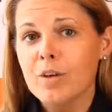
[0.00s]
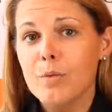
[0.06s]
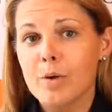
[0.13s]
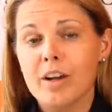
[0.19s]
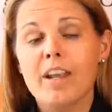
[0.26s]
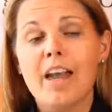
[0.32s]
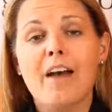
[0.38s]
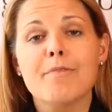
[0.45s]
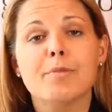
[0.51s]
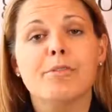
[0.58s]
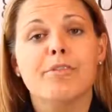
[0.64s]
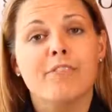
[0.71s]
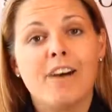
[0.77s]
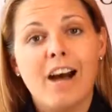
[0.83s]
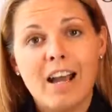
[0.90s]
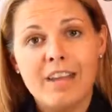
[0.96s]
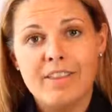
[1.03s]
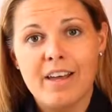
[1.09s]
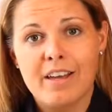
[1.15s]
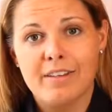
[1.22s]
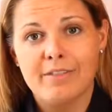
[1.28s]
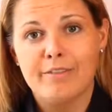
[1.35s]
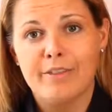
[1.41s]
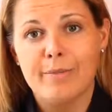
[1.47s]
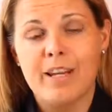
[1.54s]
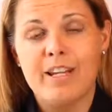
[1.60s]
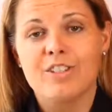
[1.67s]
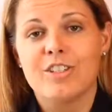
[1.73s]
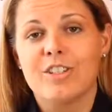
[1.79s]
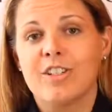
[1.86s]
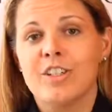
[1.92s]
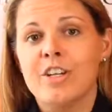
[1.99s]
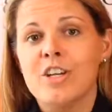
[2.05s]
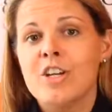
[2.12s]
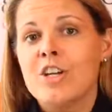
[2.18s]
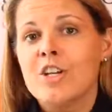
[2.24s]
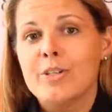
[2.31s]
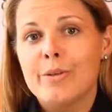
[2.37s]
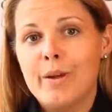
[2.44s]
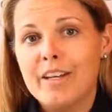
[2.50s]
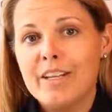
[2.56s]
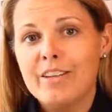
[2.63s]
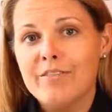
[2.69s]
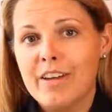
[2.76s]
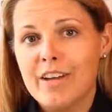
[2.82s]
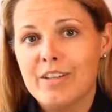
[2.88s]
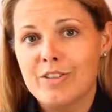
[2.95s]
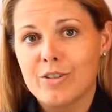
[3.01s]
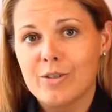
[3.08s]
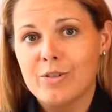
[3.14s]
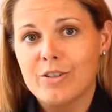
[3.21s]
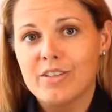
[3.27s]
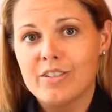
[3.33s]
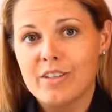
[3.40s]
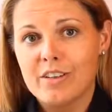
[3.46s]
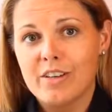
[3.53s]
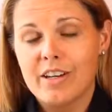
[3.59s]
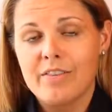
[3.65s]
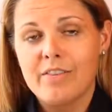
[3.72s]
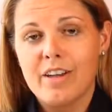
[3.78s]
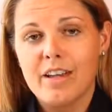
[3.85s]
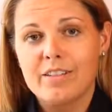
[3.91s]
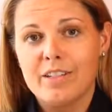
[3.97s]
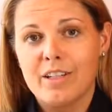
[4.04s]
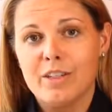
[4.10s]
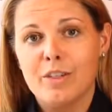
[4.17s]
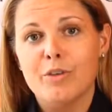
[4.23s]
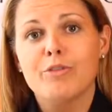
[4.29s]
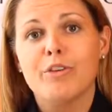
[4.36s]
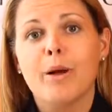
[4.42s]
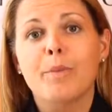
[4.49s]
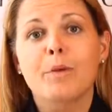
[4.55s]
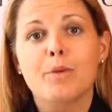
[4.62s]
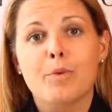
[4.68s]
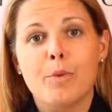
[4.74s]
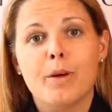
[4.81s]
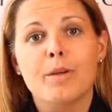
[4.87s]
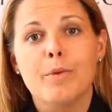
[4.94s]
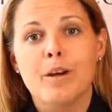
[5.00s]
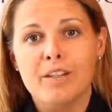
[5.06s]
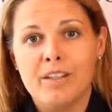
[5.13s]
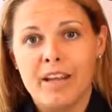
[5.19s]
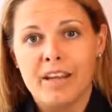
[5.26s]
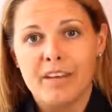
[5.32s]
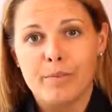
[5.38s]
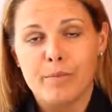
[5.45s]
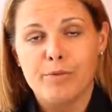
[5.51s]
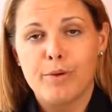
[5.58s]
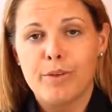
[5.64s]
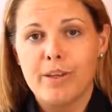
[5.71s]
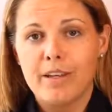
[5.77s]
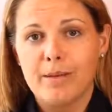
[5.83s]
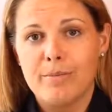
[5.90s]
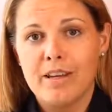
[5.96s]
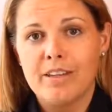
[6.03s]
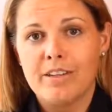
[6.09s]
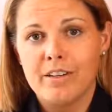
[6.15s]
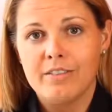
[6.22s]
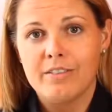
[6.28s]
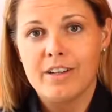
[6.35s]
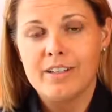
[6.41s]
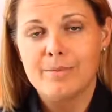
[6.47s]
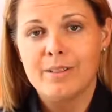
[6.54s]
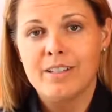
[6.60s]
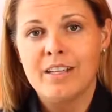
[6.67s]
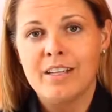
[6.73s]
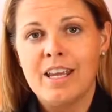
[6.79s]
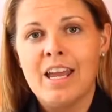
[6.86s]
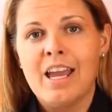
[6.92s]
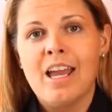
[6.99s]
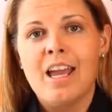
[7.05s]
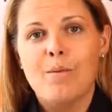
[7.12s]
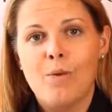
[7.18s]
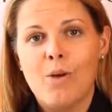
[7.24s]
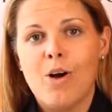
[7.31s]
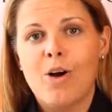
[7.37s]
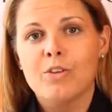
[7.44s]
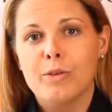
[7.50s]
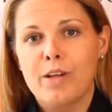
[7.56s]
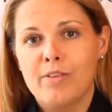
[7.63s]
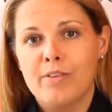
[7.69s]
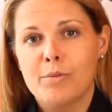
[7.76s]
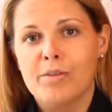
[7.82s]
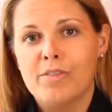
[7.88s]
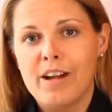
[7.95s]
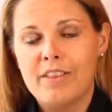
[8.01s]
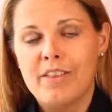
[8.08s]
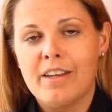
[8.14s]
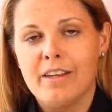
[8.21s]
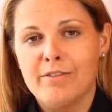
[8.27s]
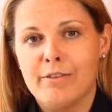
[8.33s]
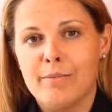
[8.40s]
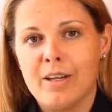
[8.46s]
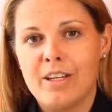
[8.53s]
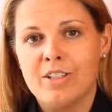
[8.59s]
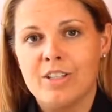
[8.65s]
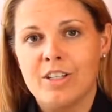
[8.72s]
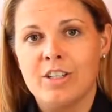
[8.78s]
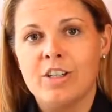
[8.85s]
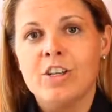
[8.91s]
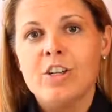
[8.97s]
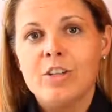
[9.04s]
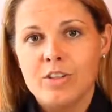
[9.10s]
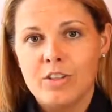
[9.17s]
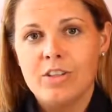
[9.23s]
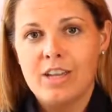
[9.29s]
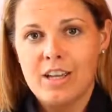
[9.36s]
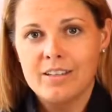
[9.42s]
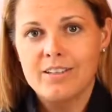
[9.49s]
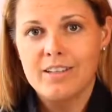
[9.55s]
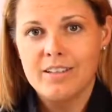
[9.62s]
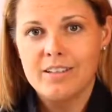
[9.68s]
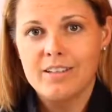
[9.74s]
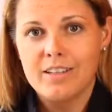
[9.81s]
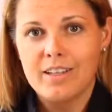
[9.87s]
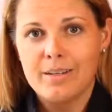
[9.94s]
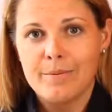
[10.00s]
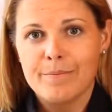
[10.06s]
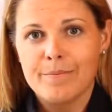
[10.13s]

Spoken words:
We're going to have to provide that information to any investor who's considering investing in you for up to 21 days before they can make their investment, and we'll also have to provide that information to the SEC.